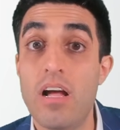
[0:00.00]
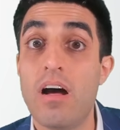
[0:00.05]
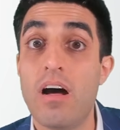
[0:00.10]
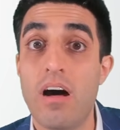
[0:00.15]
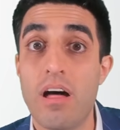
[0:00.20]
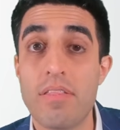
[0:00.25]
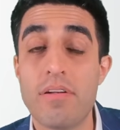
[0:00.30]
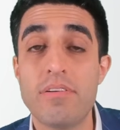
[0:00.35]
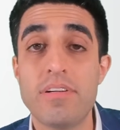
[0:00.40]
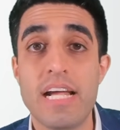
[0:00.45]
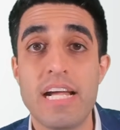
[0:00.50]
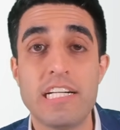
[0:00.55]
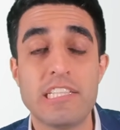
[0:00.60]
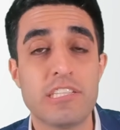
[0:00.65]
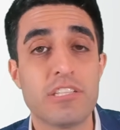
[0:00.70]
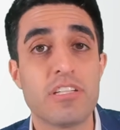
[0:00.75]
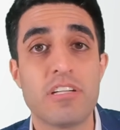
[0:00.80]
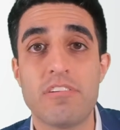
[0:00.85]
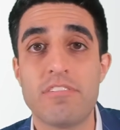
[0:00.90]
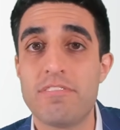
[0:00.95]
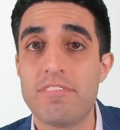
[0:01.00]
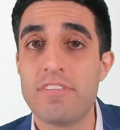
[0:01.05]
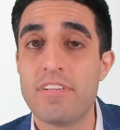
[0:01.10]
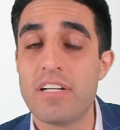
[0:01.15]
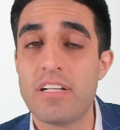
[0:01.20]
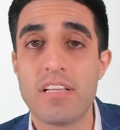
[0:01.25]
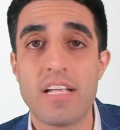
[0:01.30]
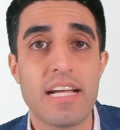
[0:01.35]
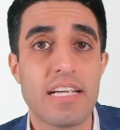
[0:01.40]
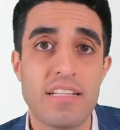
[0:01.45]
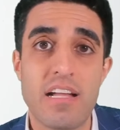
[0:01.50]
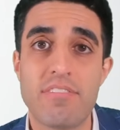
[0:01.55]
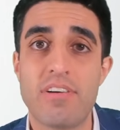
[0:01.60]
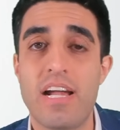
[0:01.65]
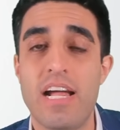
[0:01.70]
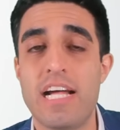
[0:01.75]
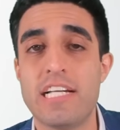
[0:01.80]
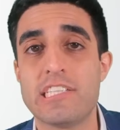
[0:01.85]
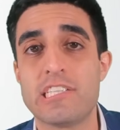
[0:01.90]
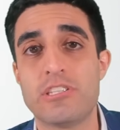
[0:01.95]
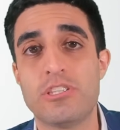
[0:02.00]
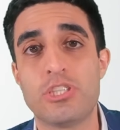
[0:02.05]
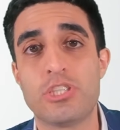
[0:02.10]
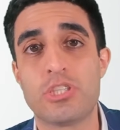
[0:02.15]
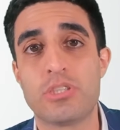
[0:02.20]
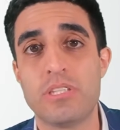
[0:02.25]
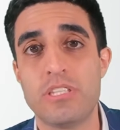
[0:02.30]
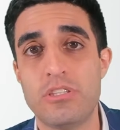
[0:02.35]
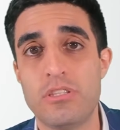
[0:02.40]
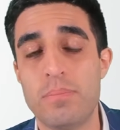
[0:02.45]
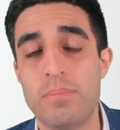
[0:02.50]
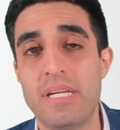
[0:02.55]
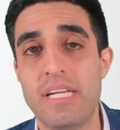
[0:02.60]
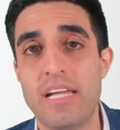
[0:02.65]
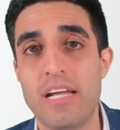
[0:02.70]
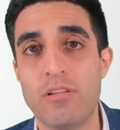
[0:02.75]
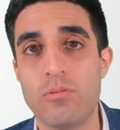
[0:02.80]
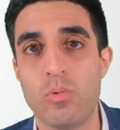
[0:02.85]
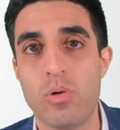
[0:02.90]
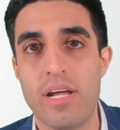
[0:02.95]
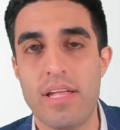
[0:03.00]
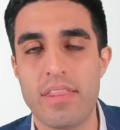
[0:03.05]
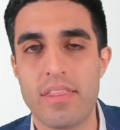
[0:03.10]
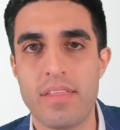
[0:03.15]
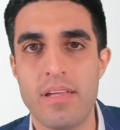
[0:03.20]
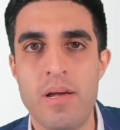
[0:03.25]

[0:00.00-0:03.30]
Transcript: Other days you're going to feel like you never had surgery to begin with.